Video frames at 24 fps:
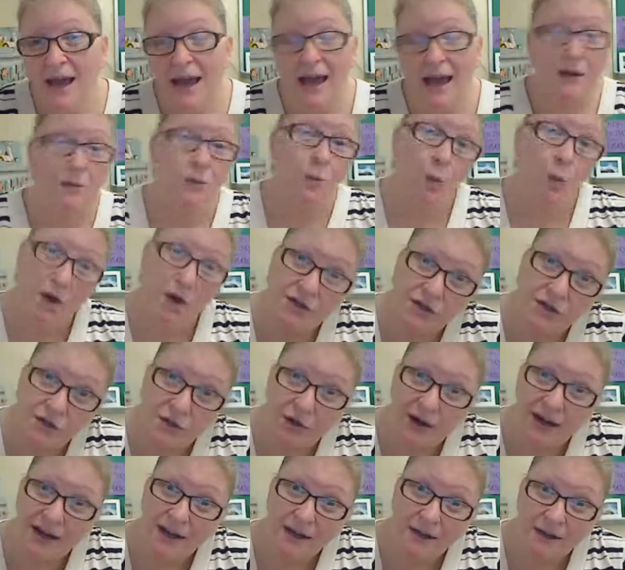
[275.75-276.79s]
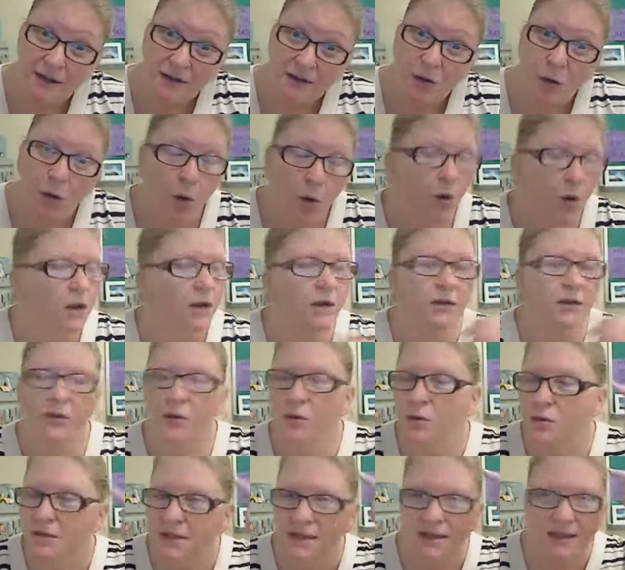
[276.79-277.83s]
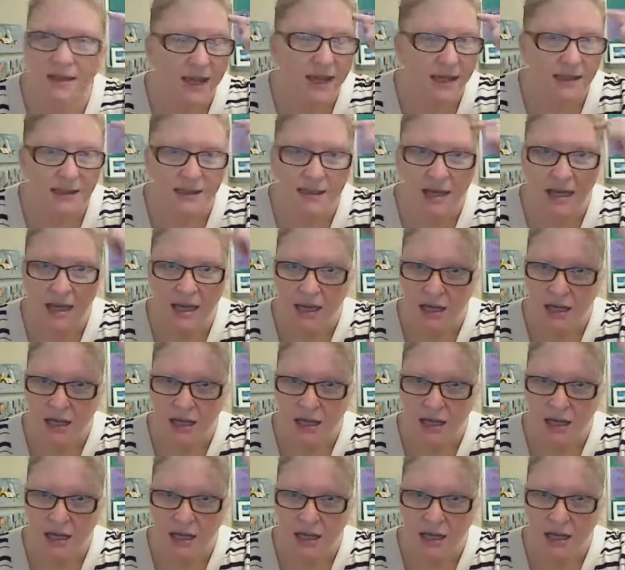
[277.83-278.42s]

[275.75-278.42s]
and wondering, all of those things